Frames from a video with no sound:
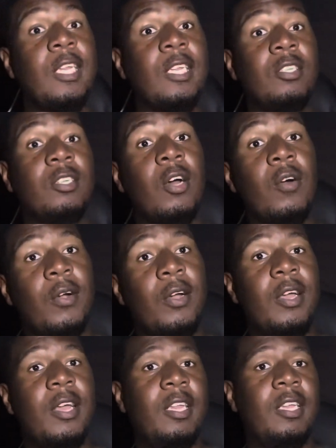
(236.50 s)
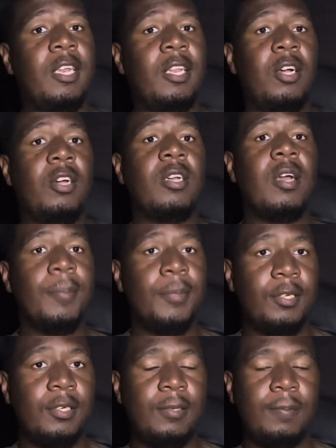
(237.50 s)
to know her and getting her
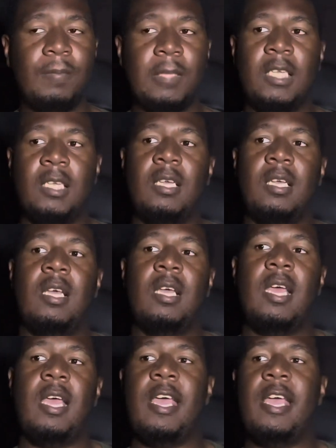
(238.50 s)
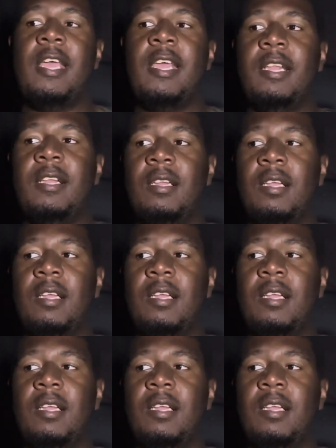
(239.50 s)
number. The